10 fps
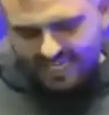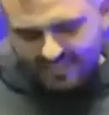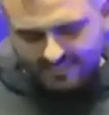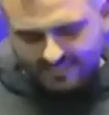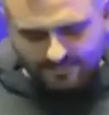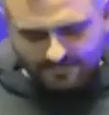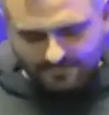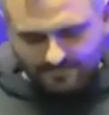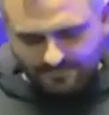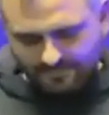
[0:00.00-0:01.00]
So we're
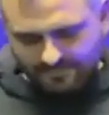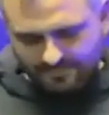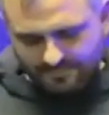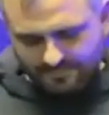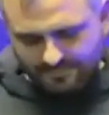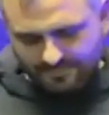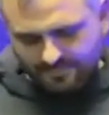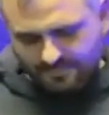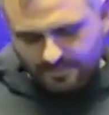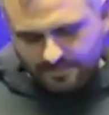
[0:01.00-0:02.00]
going to Romans
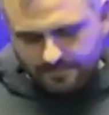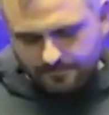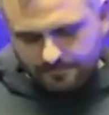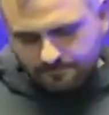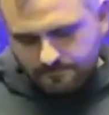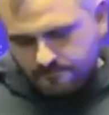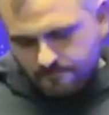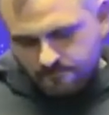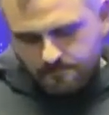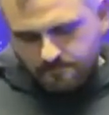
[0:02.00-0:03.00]
10.
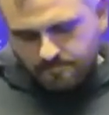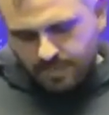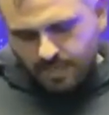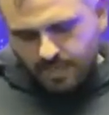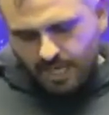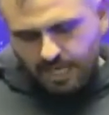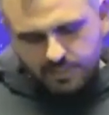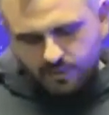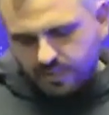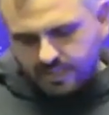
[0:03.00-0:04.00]
And I just
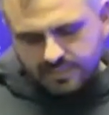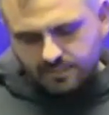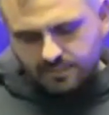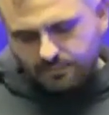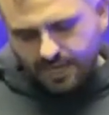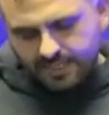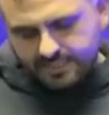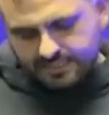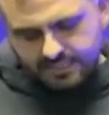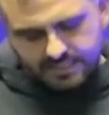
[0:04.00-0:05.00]
want to look at a simple
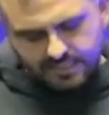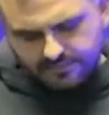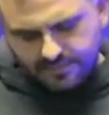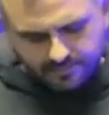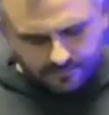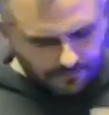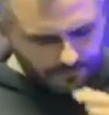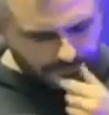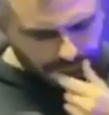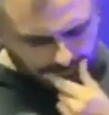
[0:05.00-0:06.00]
passage this evening.
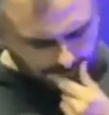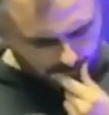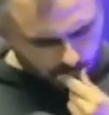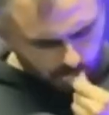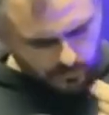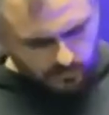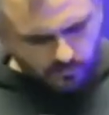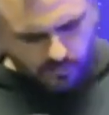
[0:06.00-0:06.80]
Verse